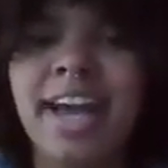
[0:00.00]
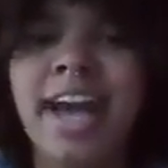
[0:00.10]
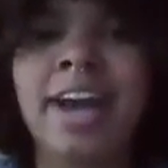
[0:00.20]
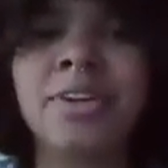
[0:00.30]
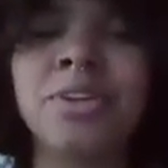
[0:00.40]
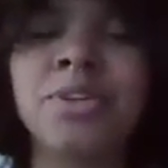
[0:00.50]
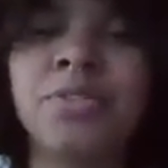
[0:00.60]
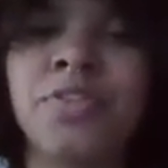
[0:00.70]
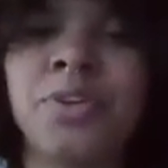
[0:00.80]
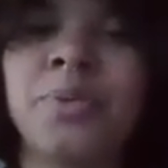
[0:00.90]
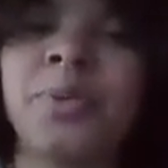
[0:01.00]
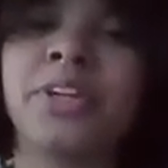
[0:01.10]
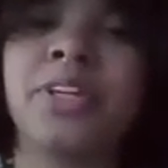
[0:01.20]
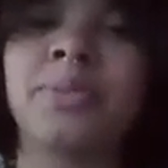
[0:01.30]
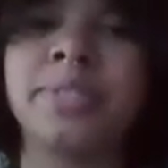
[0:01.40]
How do you feel
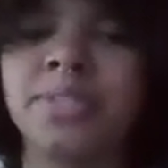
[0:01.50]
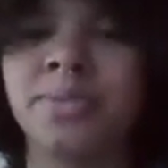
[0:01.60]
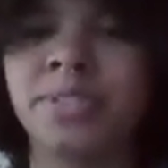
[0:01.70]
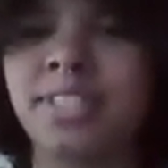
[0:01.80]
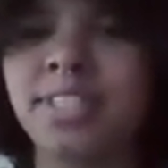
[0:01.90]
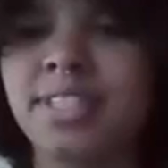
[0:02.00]
working with students?